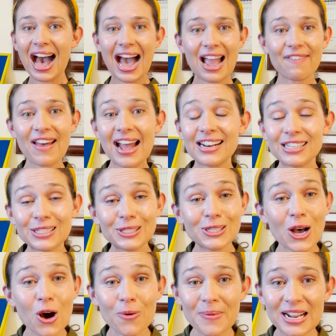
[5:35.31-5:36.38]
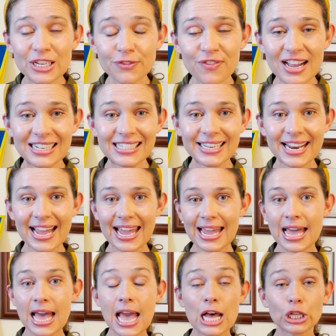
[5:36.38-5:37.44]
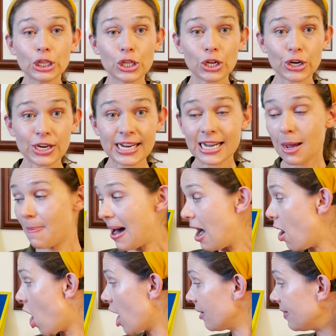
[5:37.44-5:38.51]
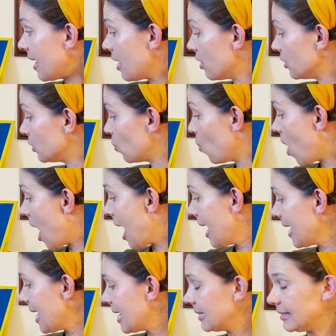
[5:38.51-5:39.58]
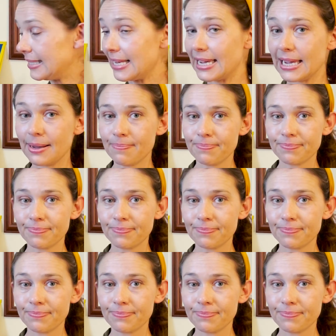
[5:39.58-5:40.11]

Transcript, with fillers: I've had so much fun today learning about our letters Y and Z.